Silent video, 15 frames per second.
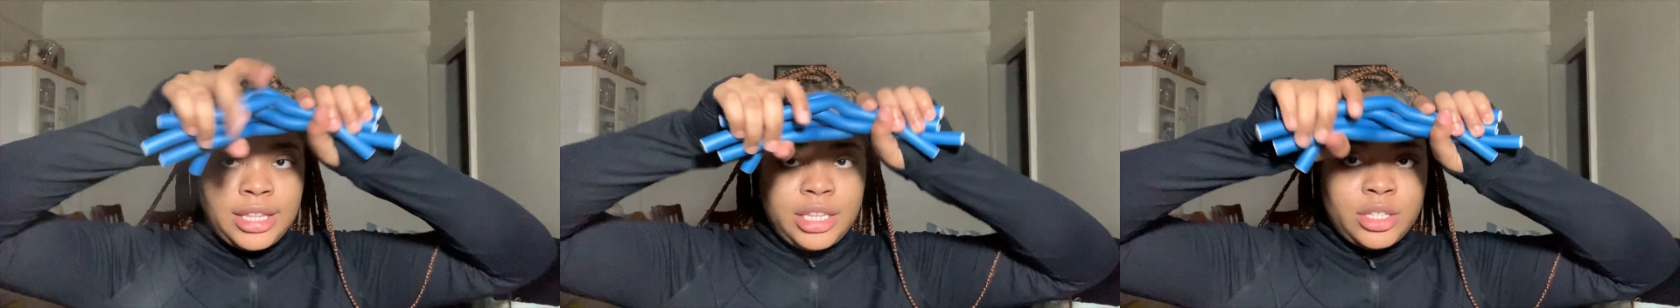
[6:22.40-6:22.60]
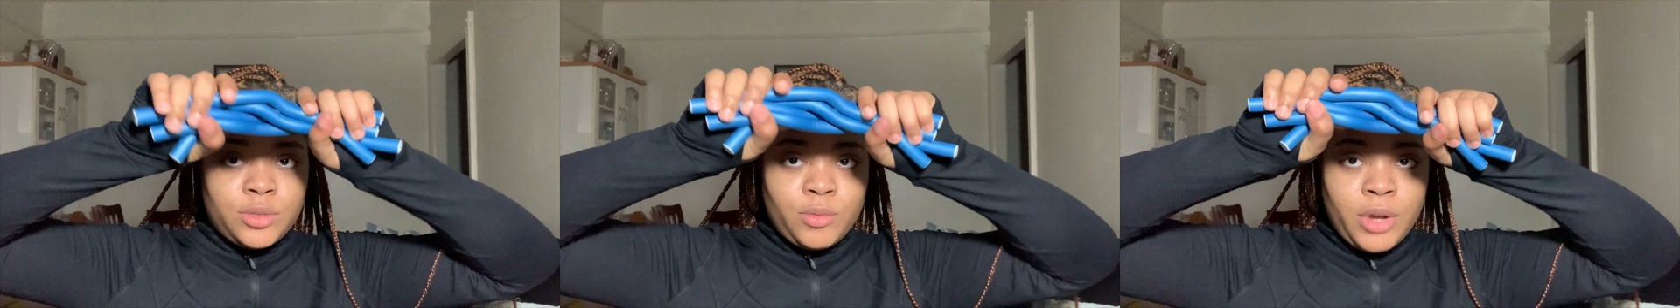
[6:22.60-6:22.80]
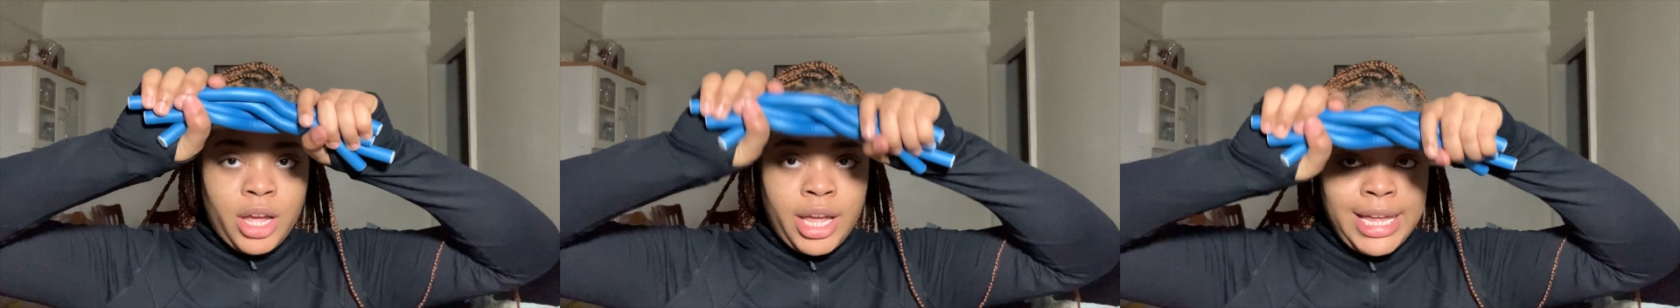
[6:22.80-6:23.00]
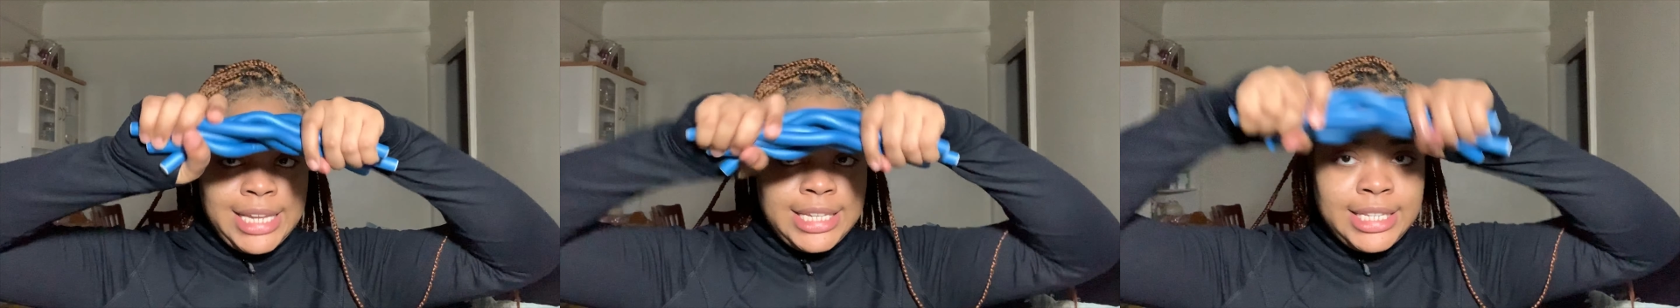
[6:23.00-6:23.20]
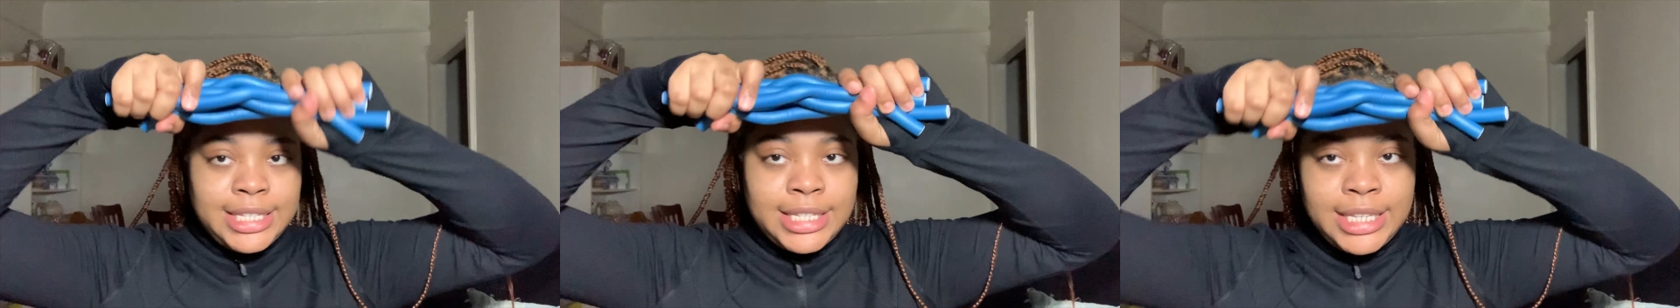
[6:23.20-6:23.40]
these
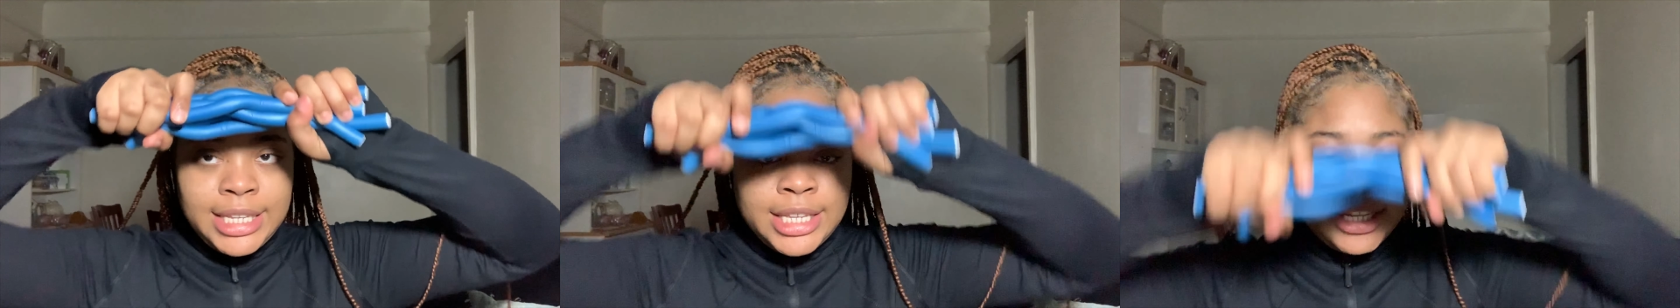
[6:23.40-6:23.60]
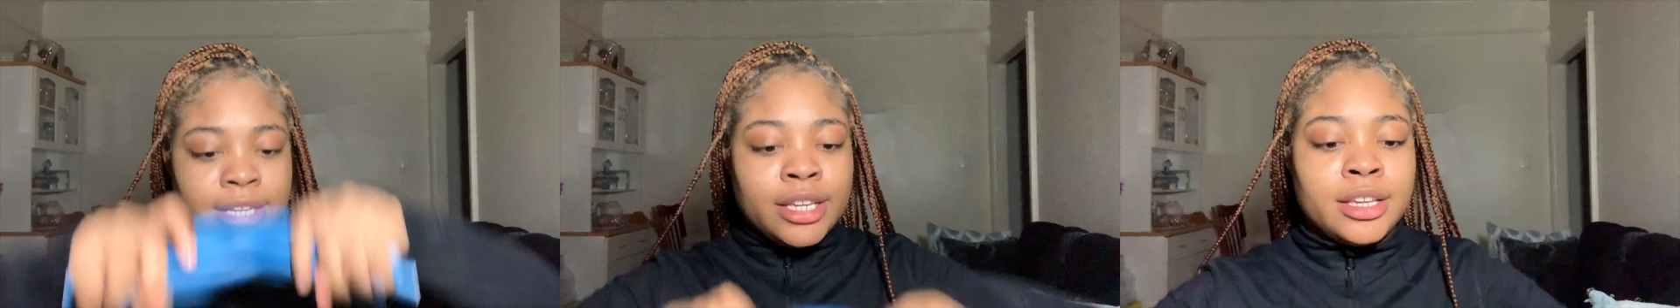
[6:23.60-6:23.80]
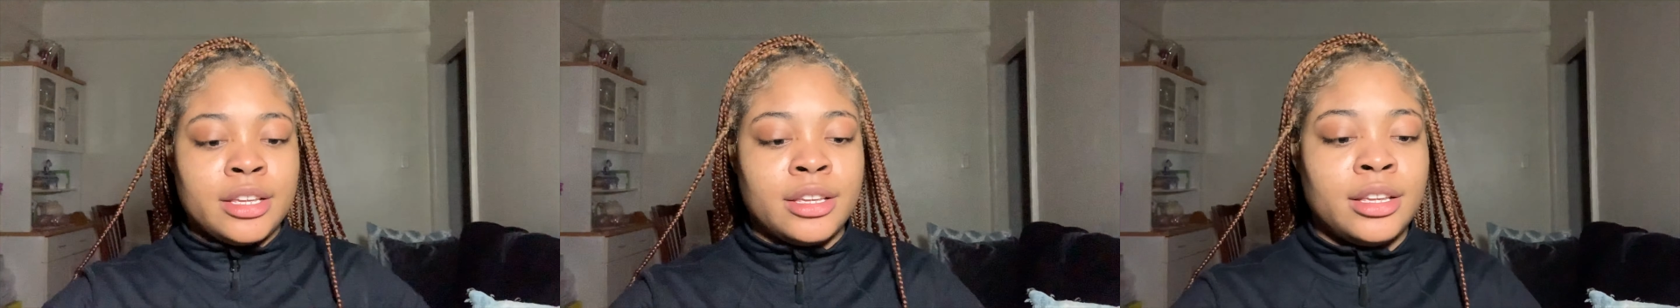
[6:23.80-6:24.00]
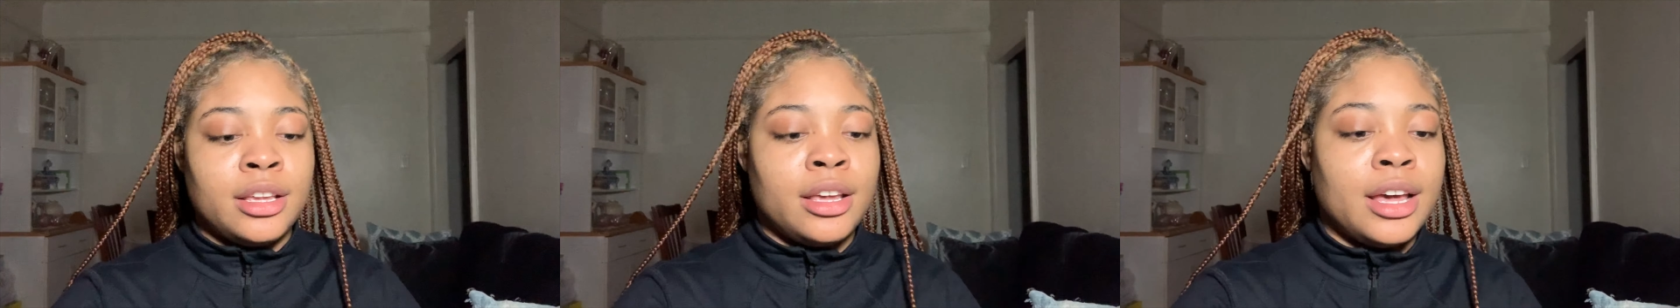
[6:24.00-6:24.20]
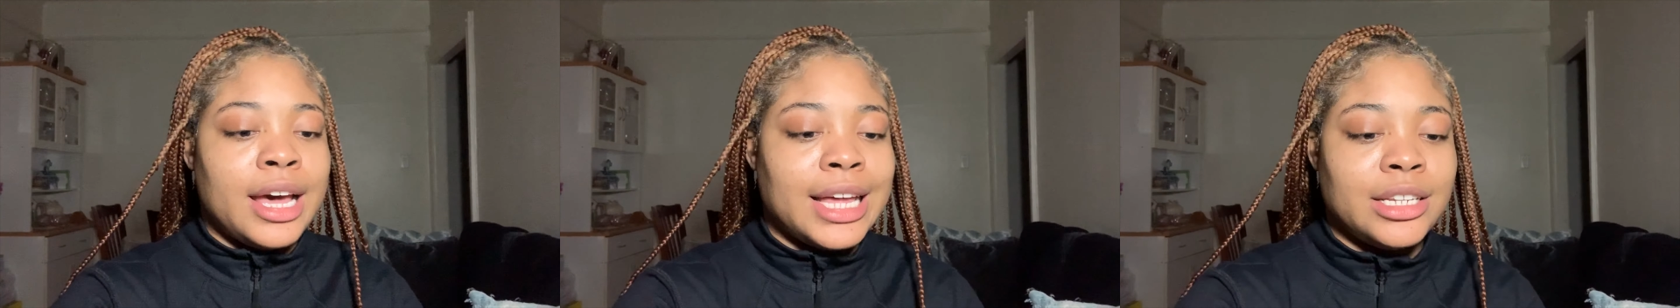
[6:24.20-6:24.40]
rods.
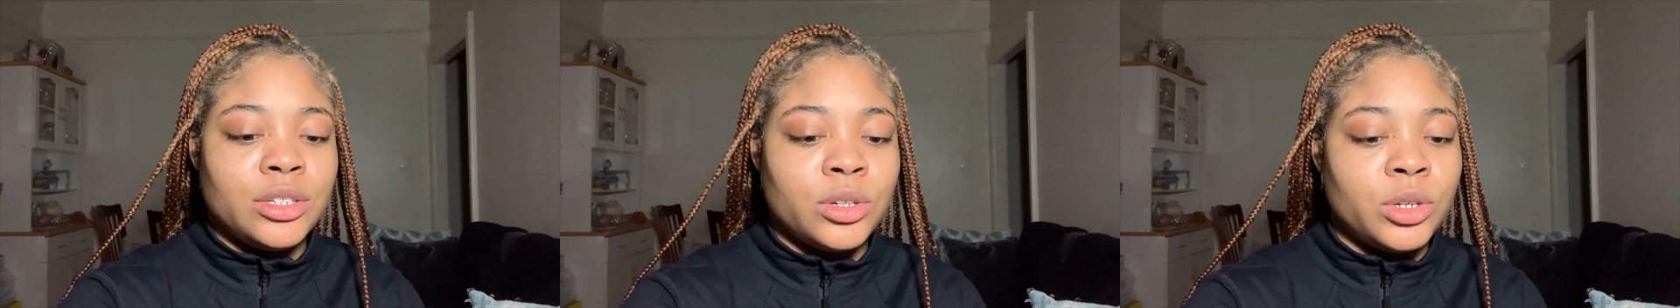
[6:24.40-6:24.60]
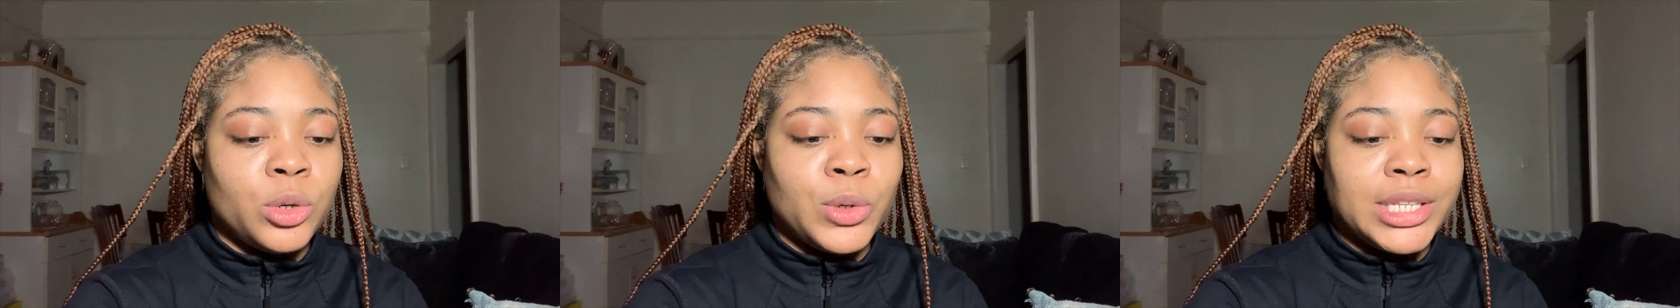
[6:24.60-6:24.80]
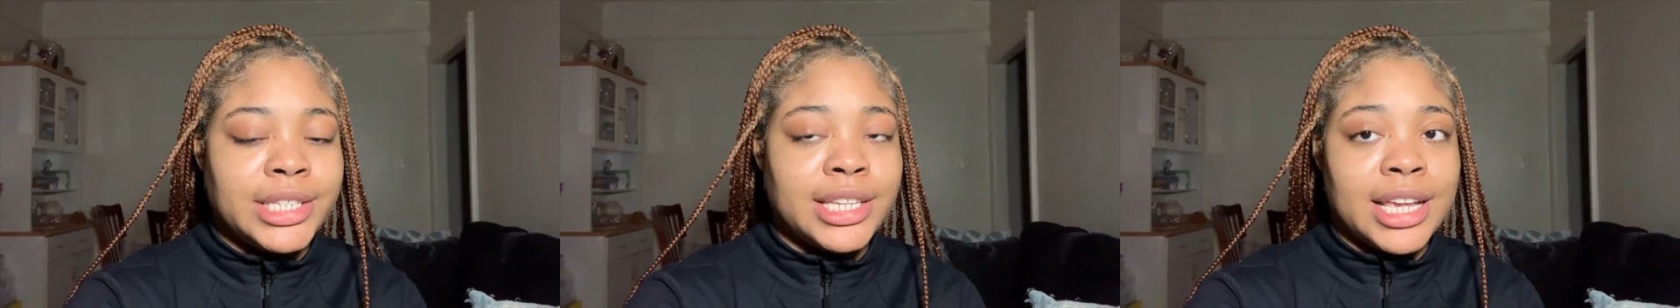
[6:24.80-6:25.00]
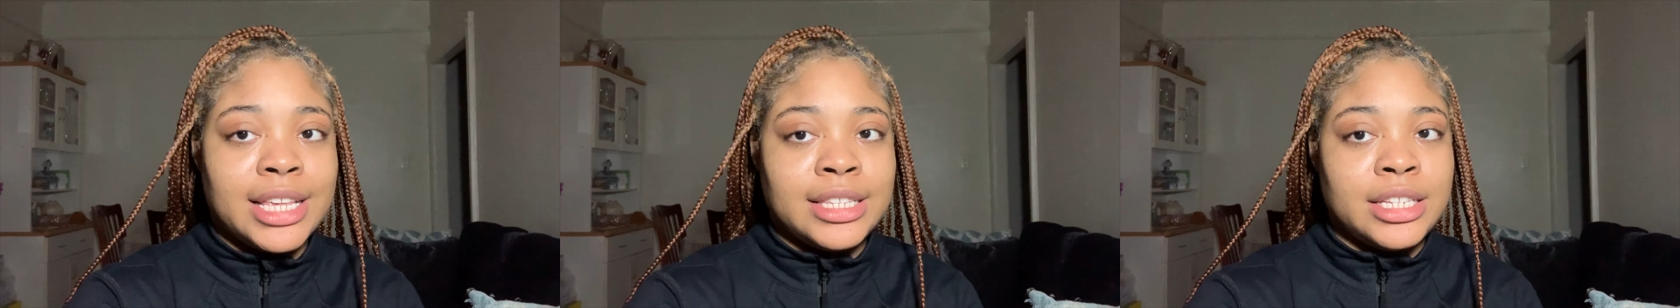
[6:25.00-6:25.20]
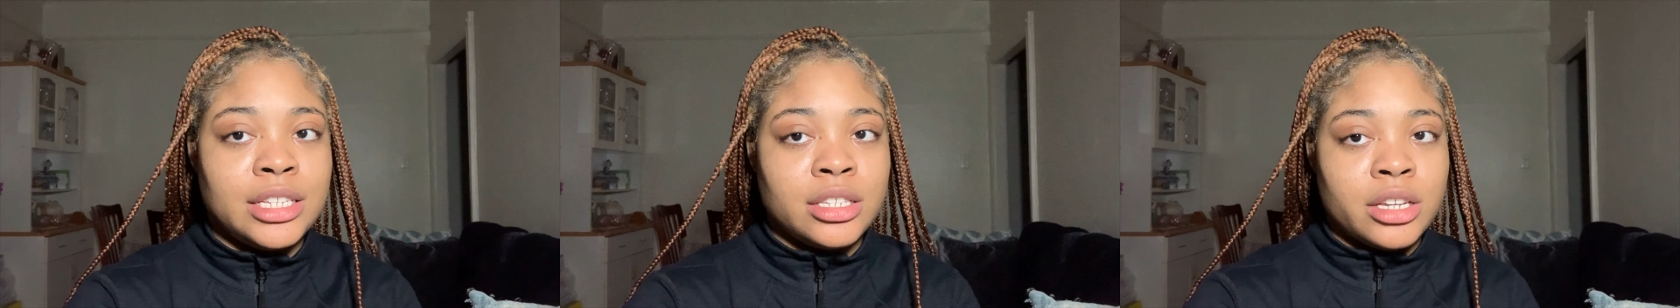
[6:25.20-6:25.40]
I don't know what
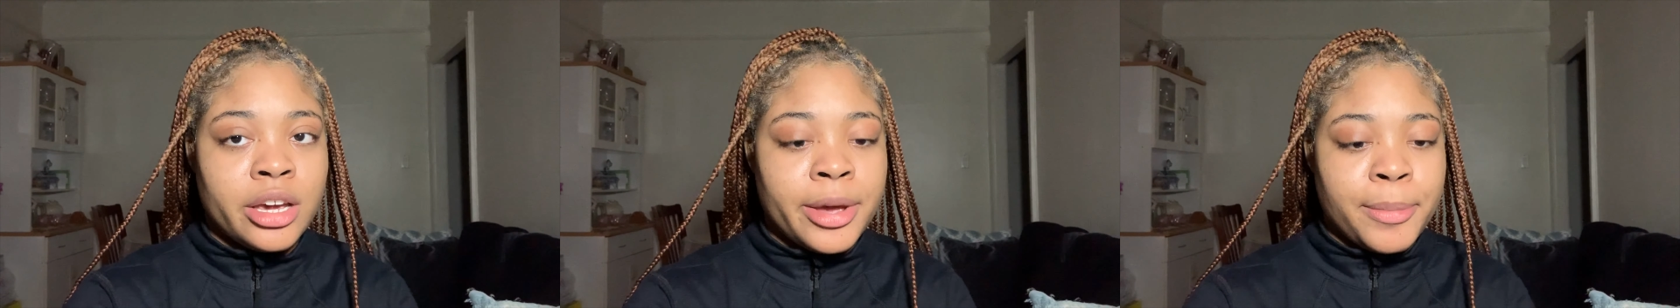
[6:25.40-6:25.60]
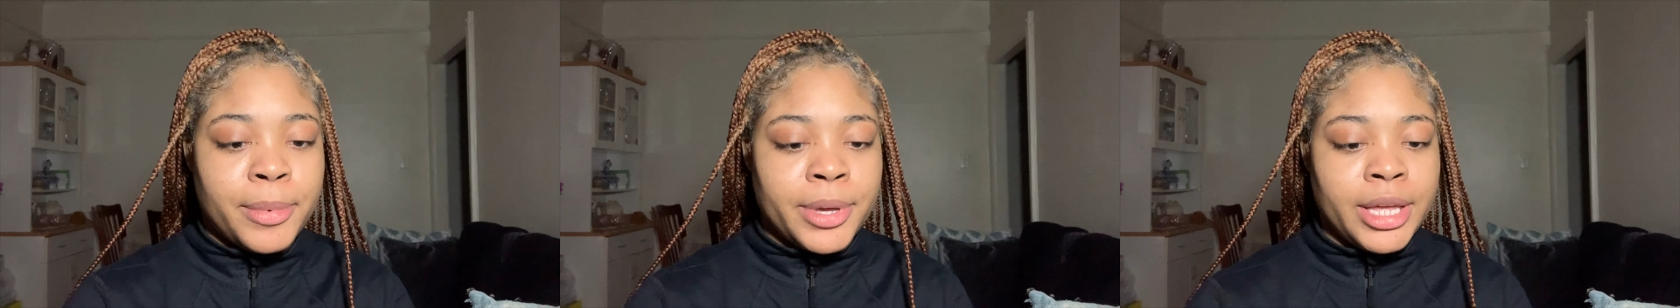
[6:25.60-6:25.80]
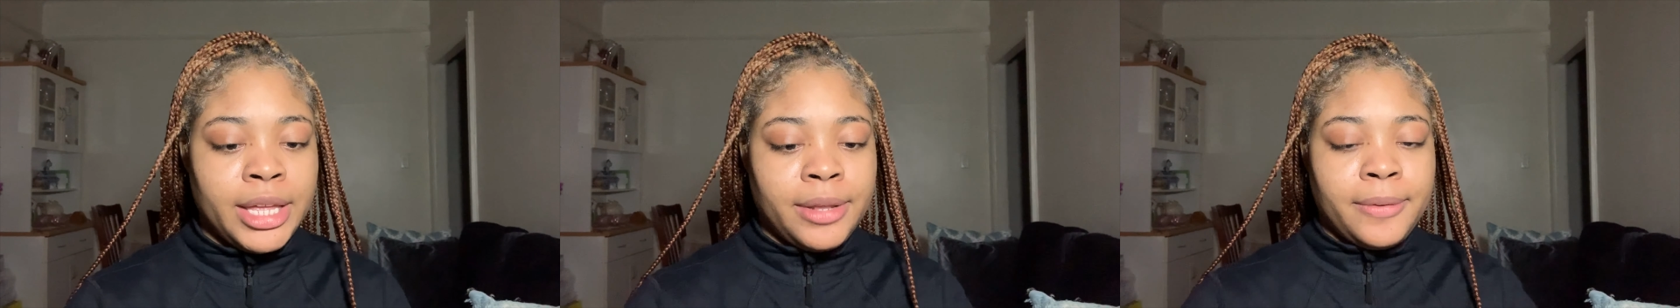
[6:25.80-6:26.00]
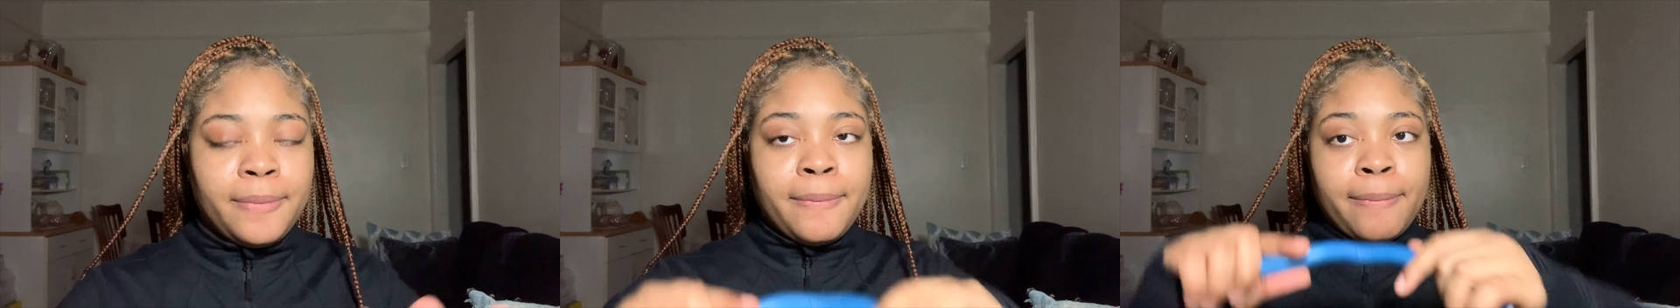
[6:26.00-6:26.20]
size these are, but